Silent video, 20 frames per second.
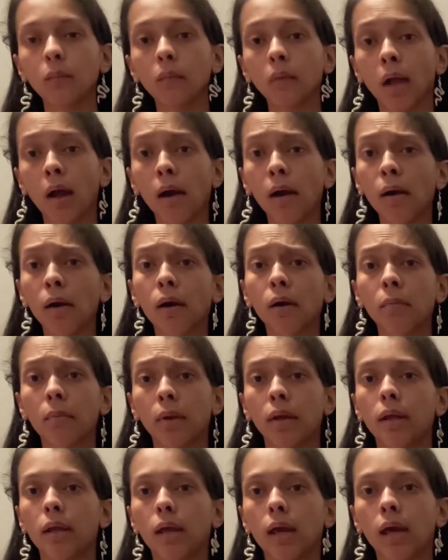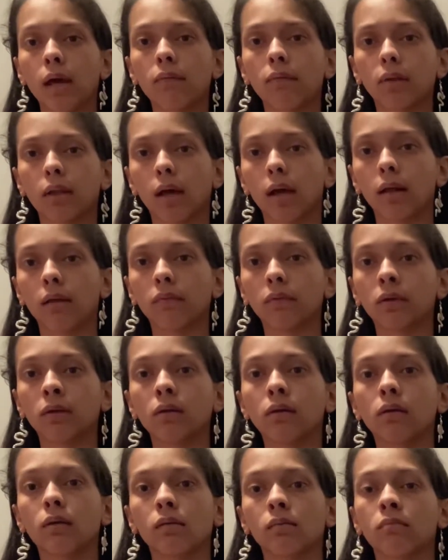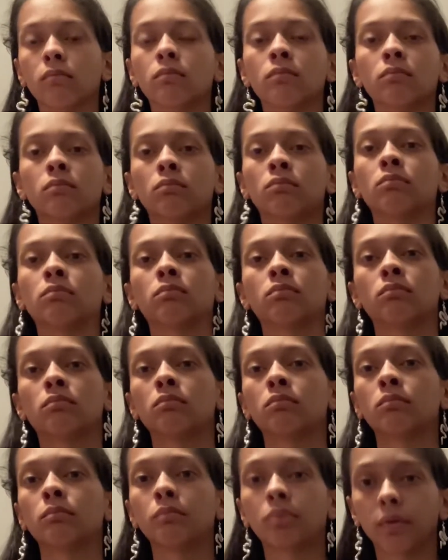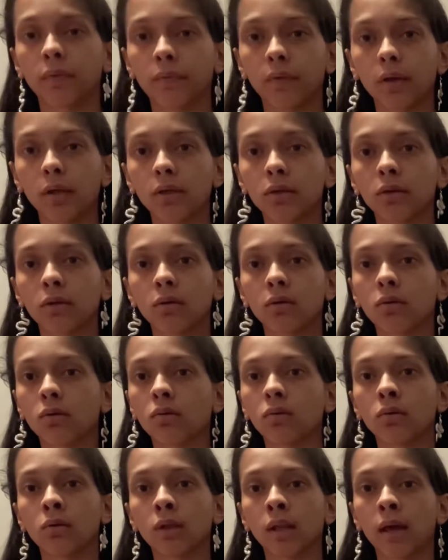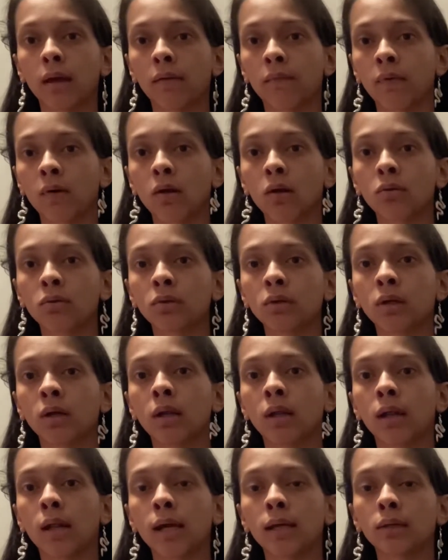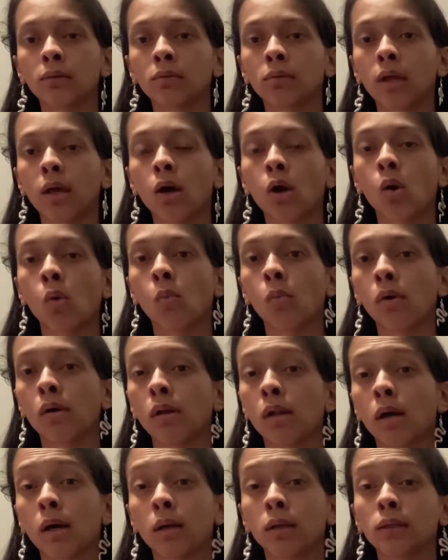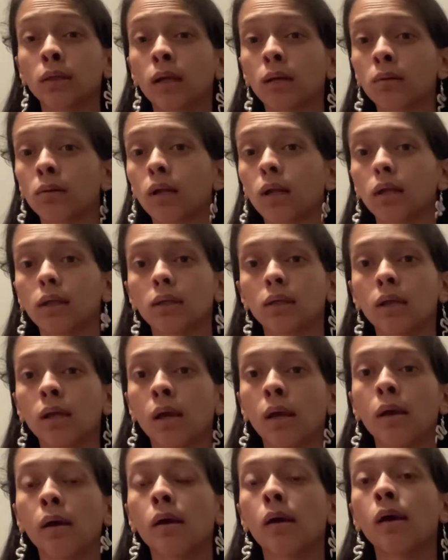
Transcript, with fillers: I already have a lot of um, professional like photos done, and that's what they gonna one nine times out of ten.